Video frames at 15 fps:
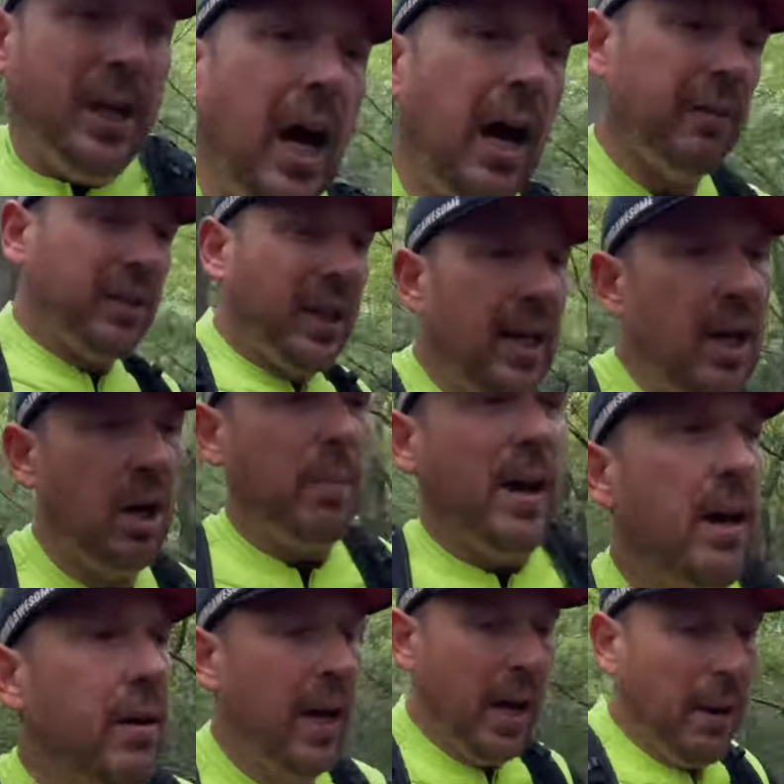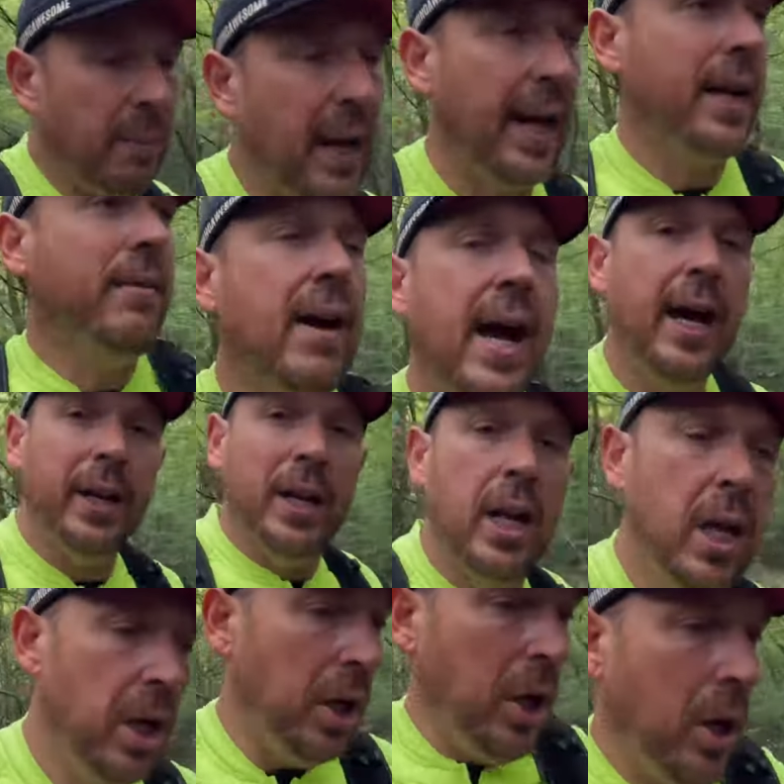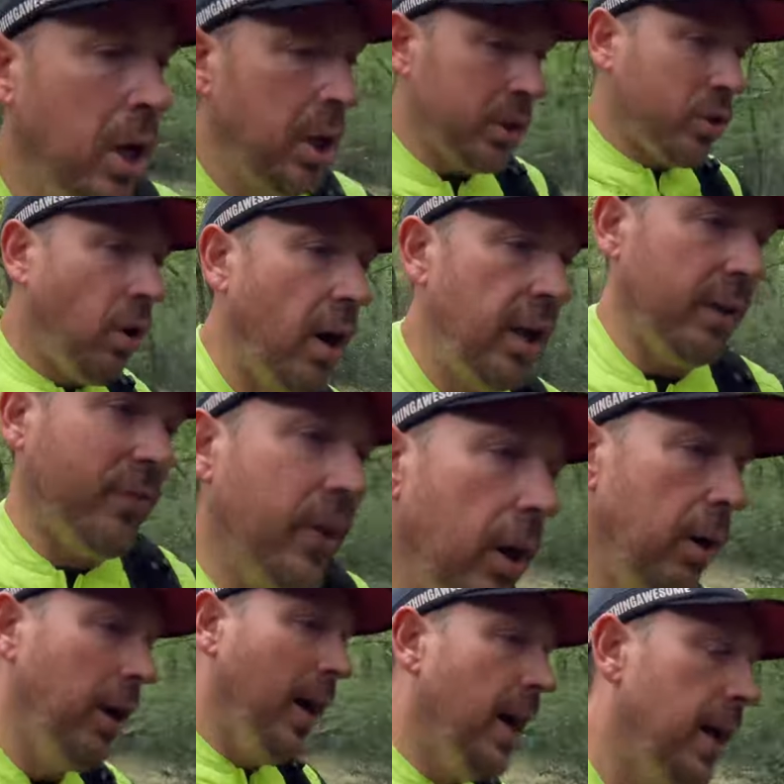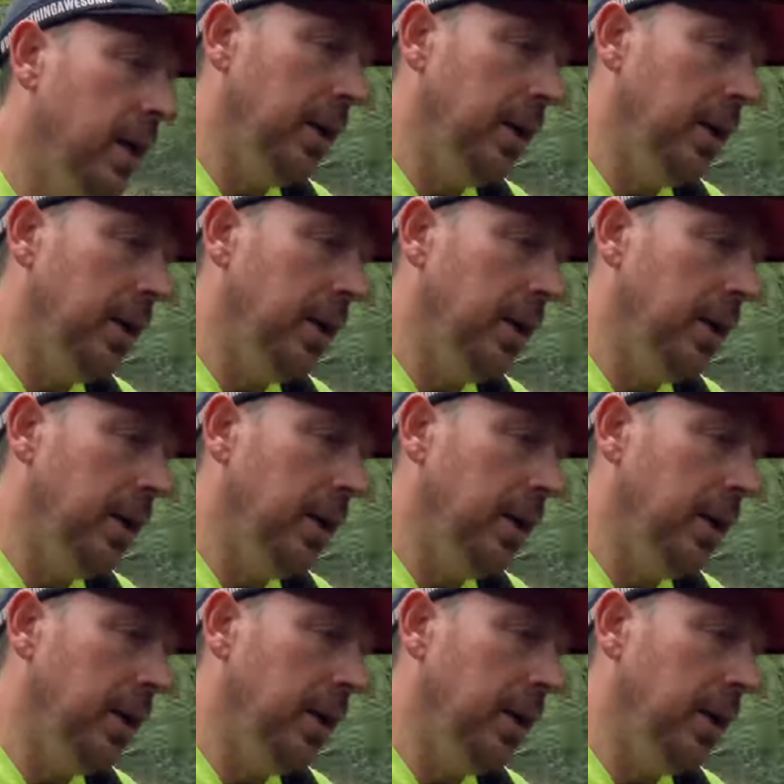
after a little bit of playing around and trying a few,